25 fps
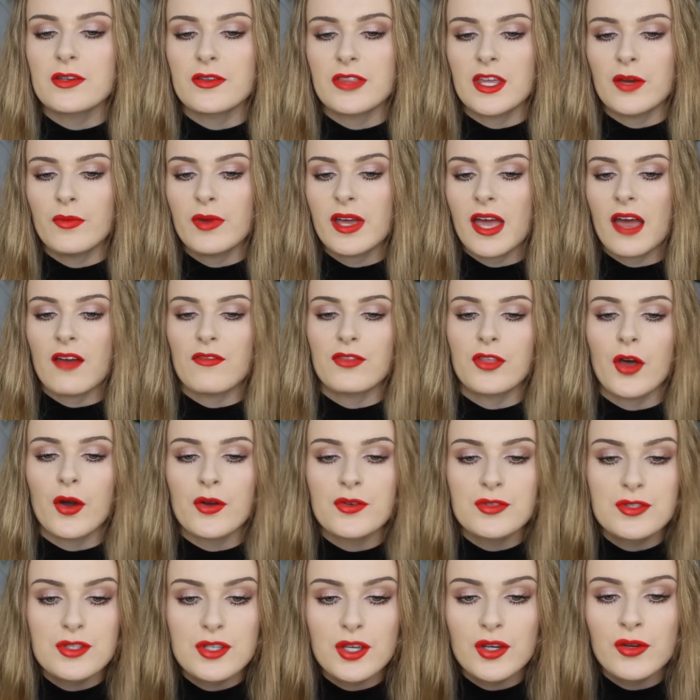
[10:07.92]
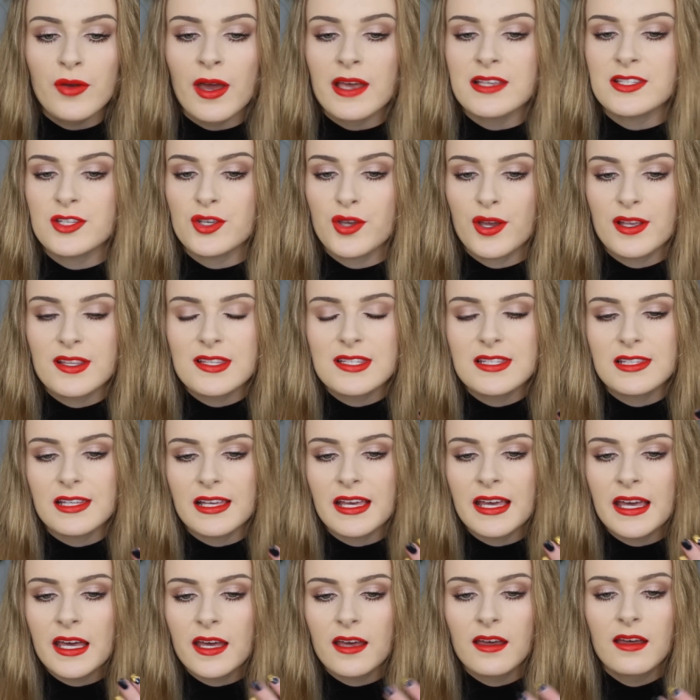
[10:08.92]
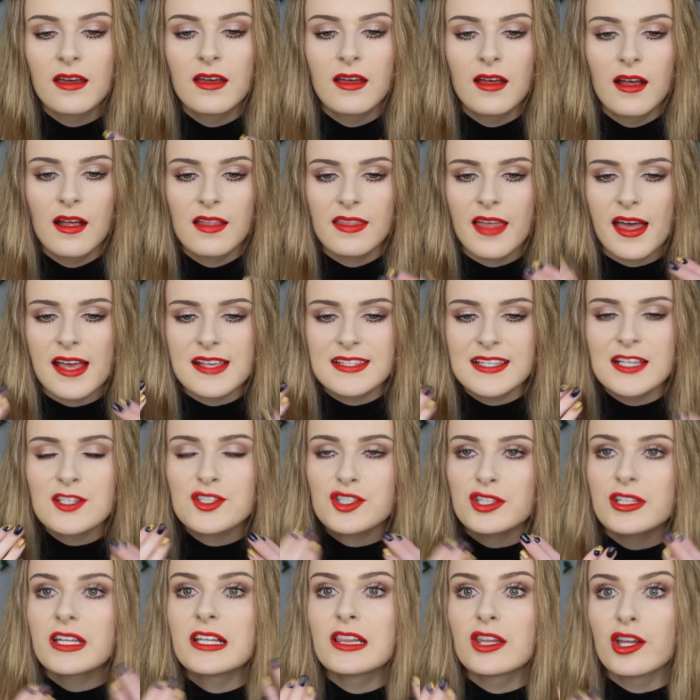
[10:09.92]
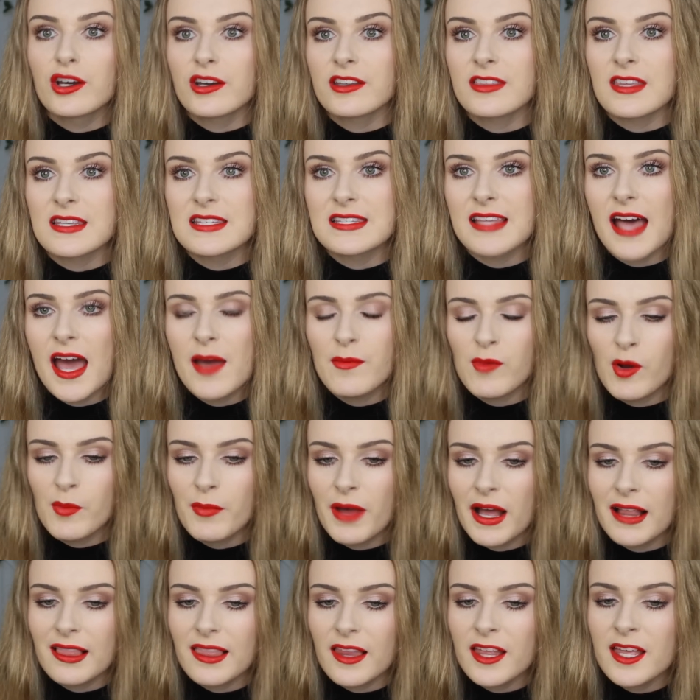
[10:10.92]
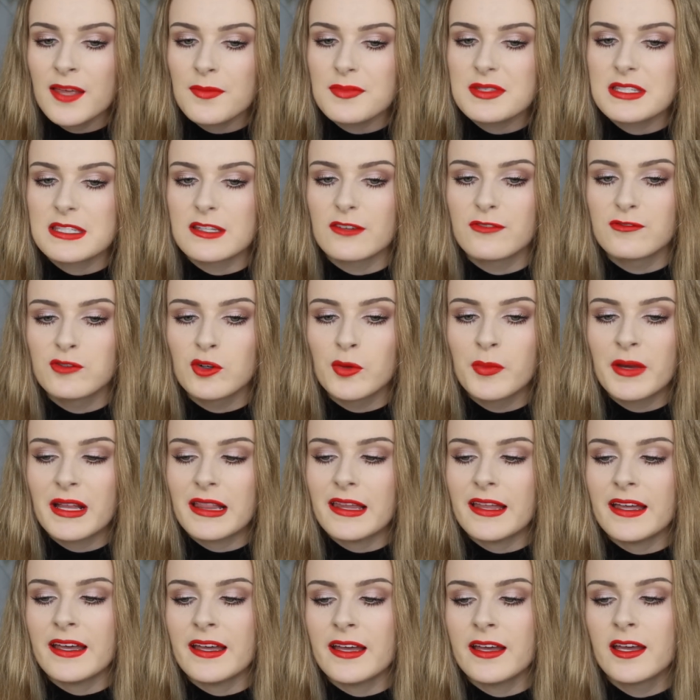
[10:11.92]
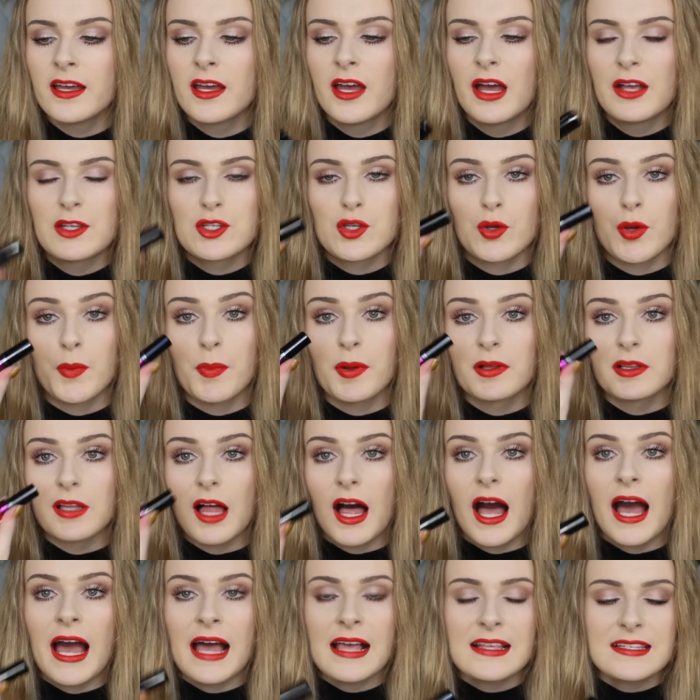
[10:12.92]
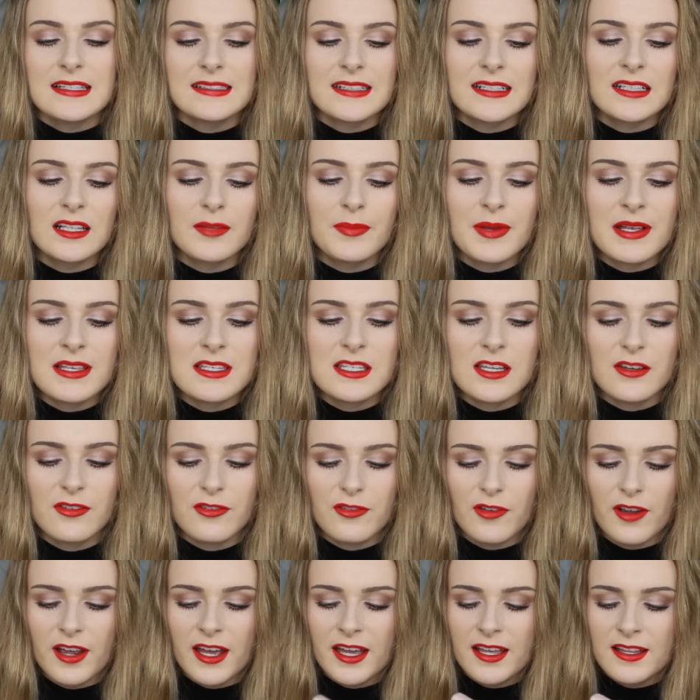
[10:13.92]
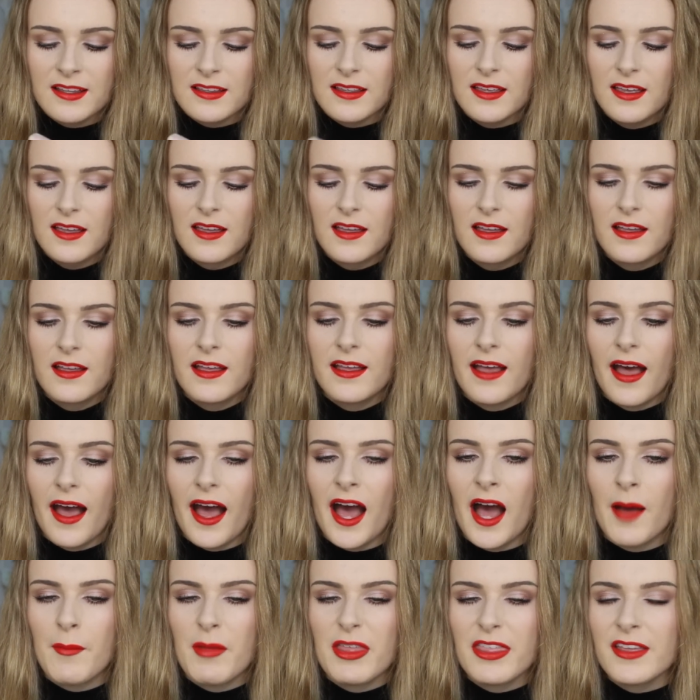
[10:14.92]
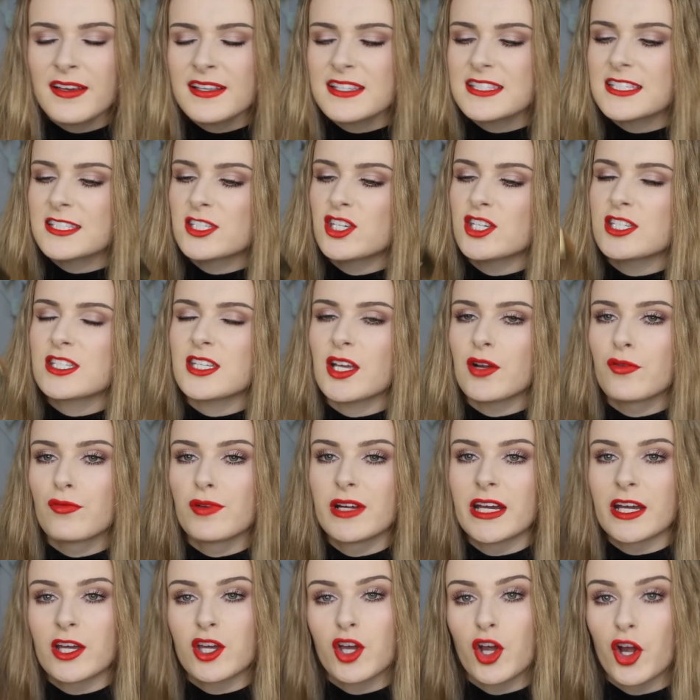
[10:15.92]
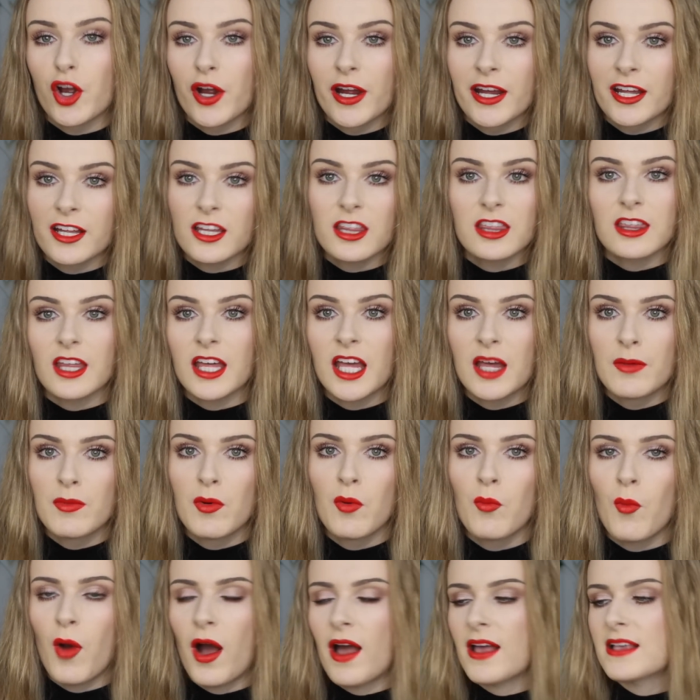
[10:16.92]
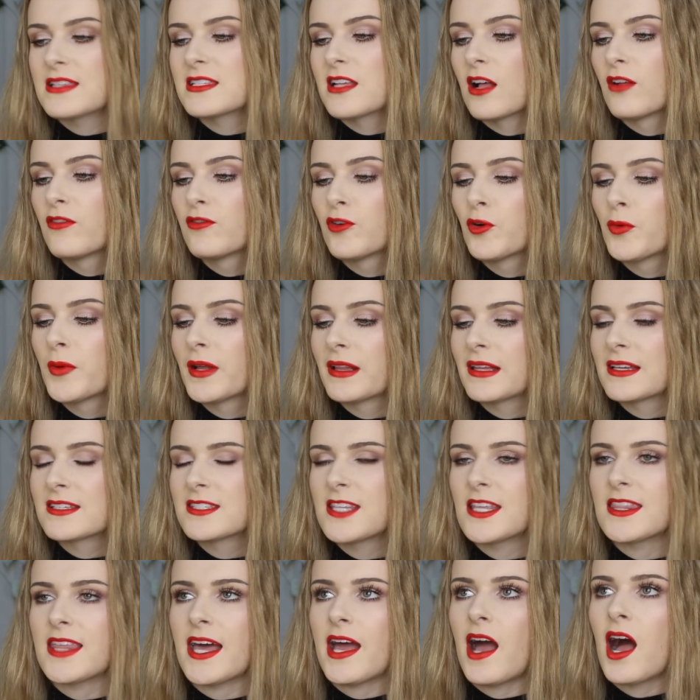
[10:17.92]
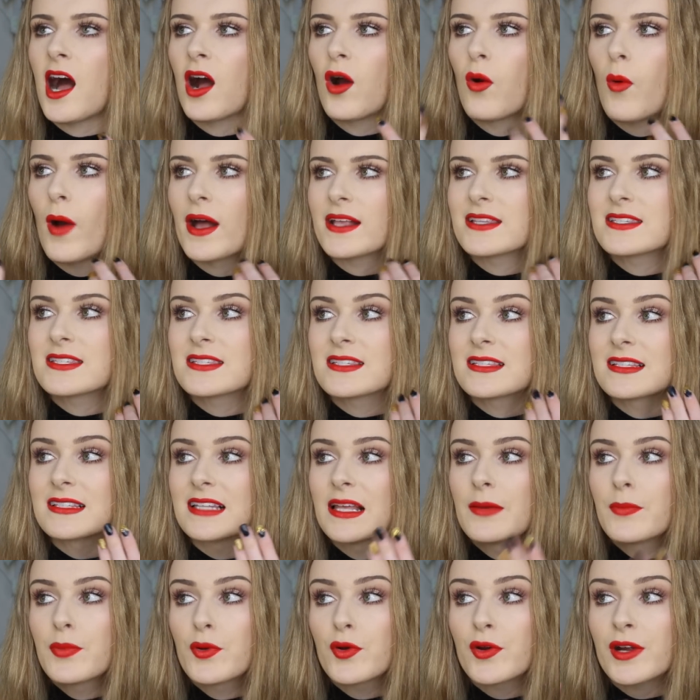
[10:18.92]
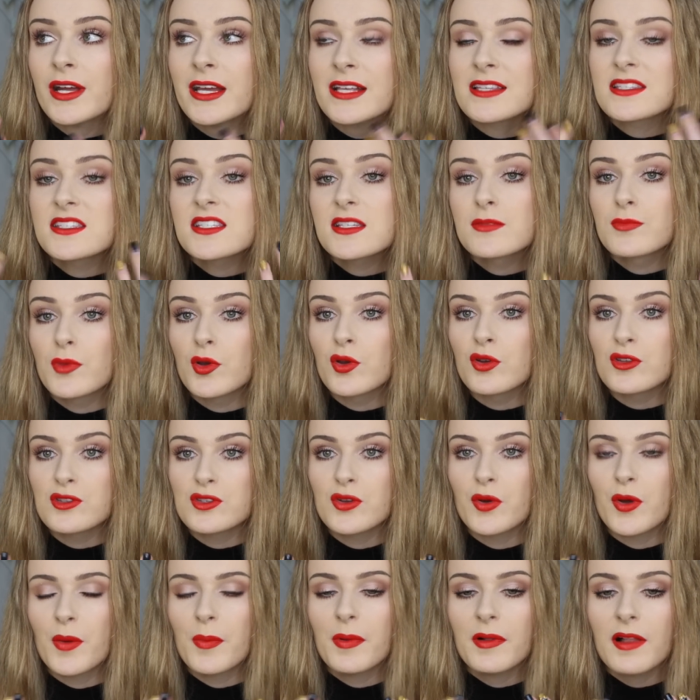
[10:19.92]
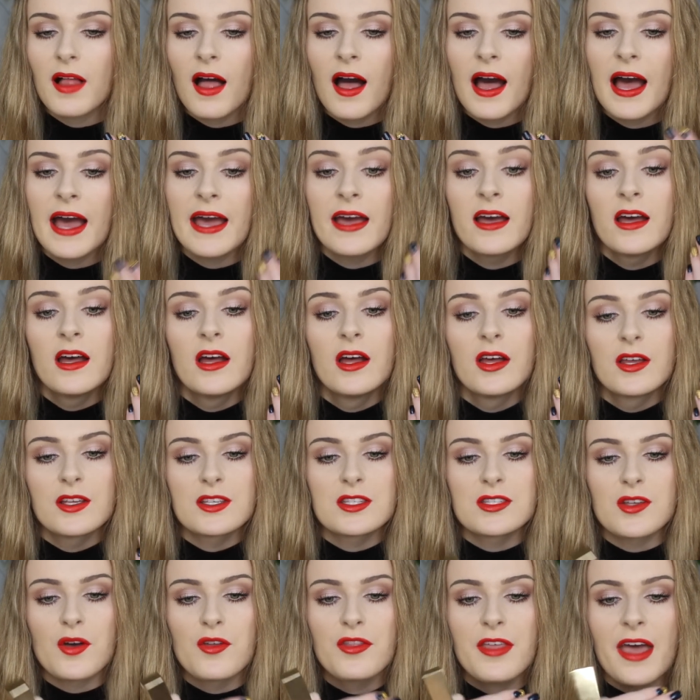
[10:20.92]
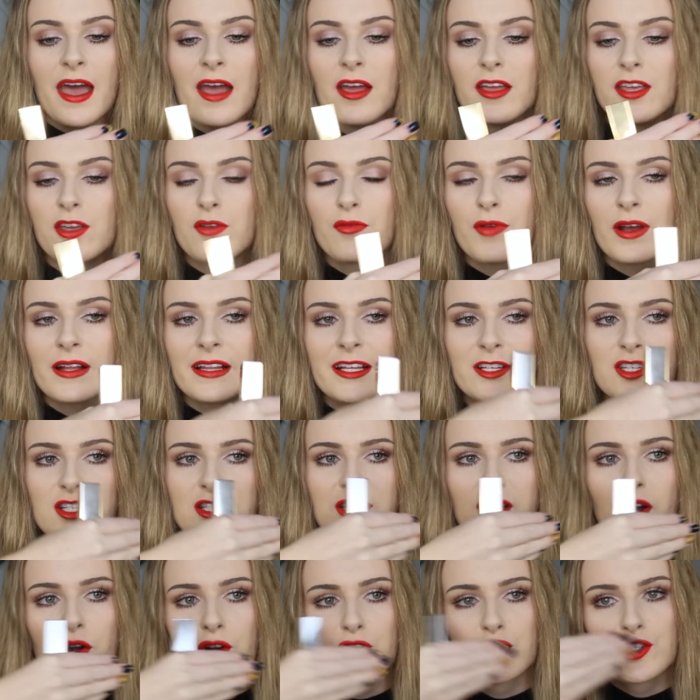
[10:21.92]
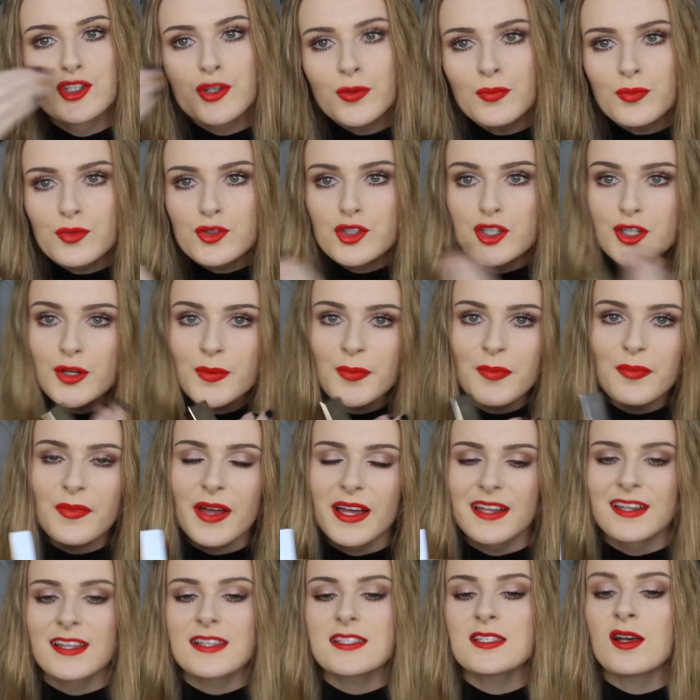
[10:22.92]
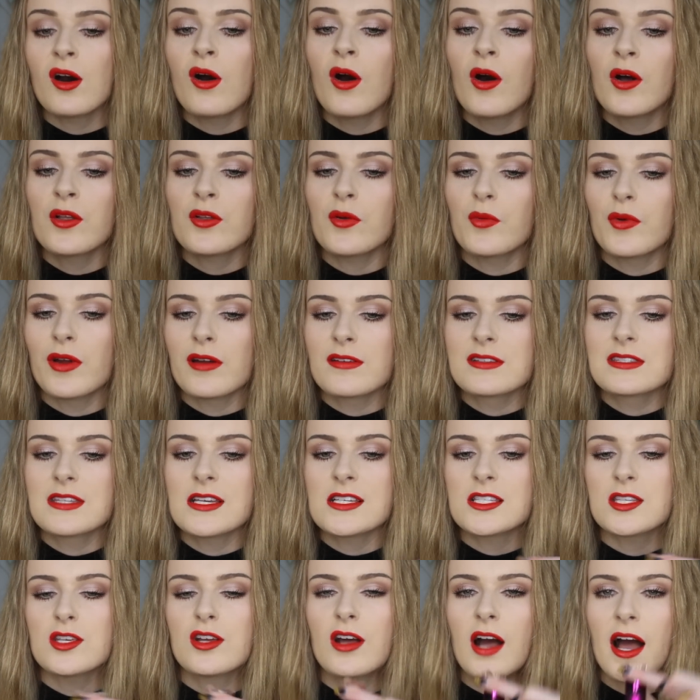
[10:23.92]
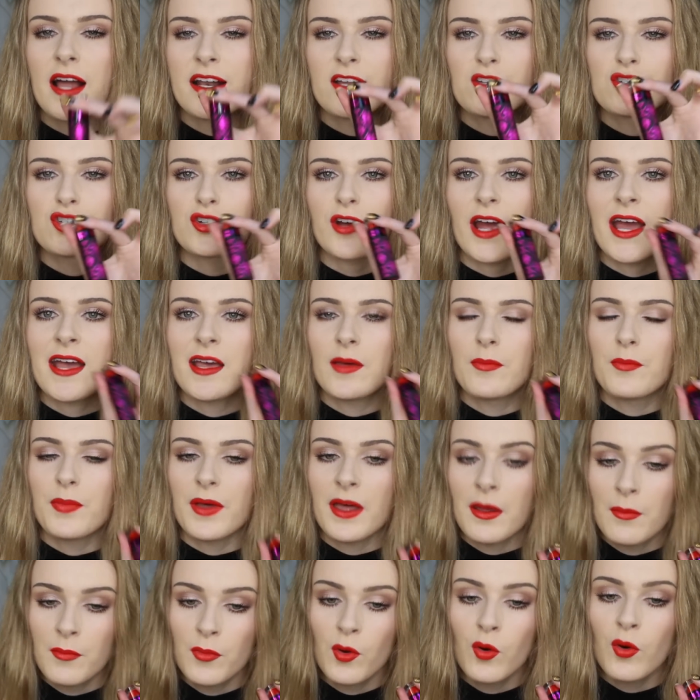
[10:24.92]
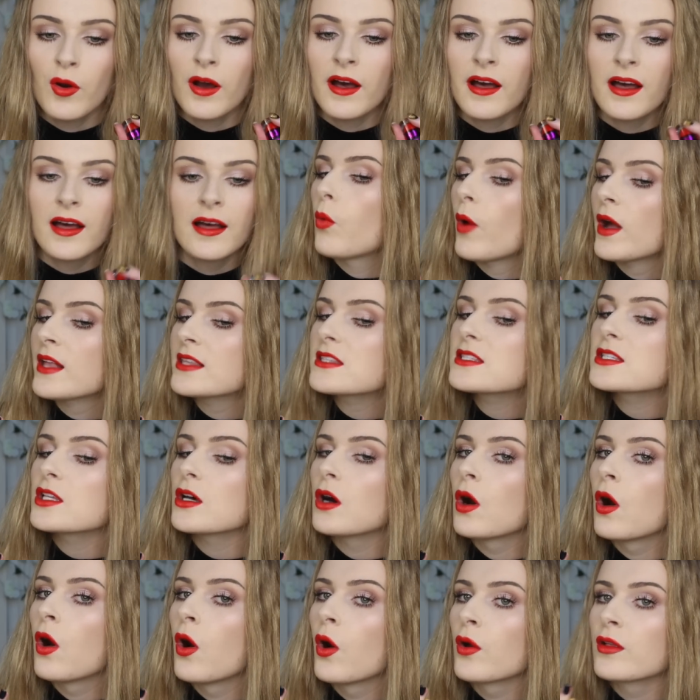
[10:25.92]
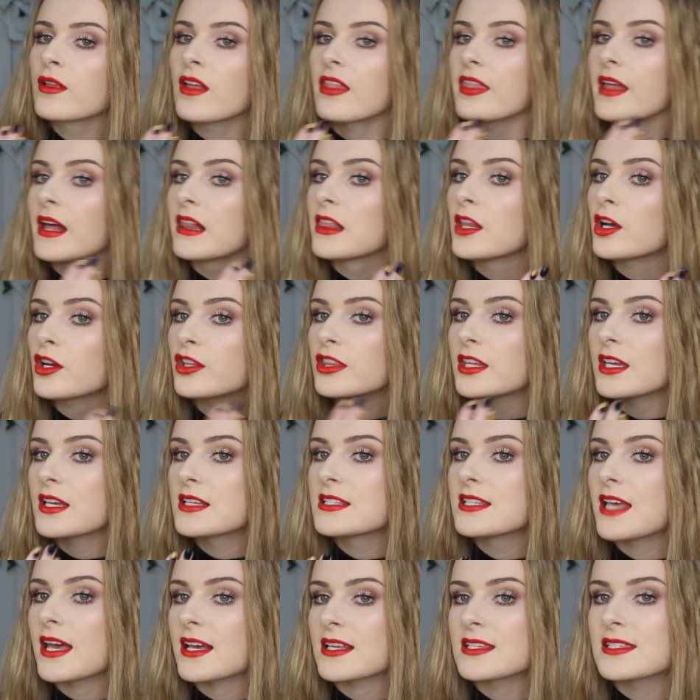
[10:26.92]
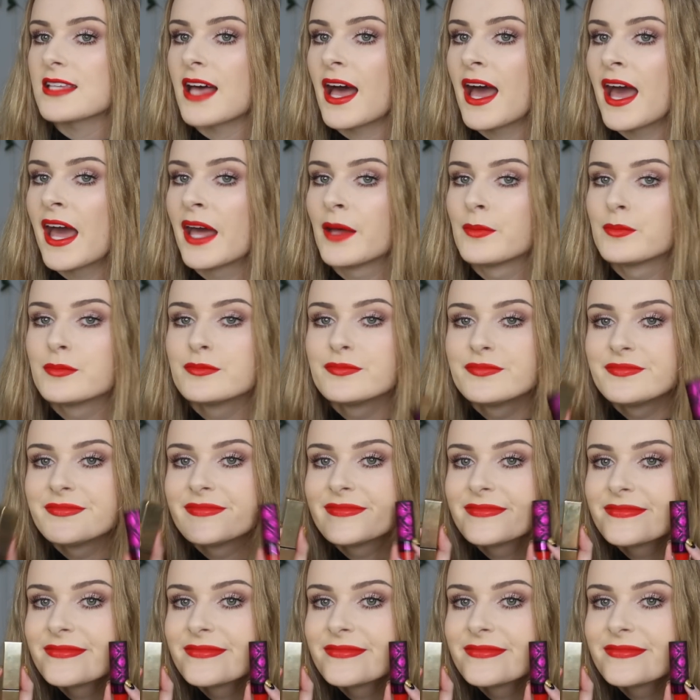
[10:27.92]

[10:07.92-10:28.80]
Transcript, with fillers: So there we have those two. As you can see, they essentially look the same on my lips. The formula to apply is a little bit different. Um, I think it's just a reoccurring theme on YSL formulas that they are quite slippery and smooth to apply so that you really just go zoop zoop and it's on whereas this you kind of drag a bit more. Once on they look the exact same.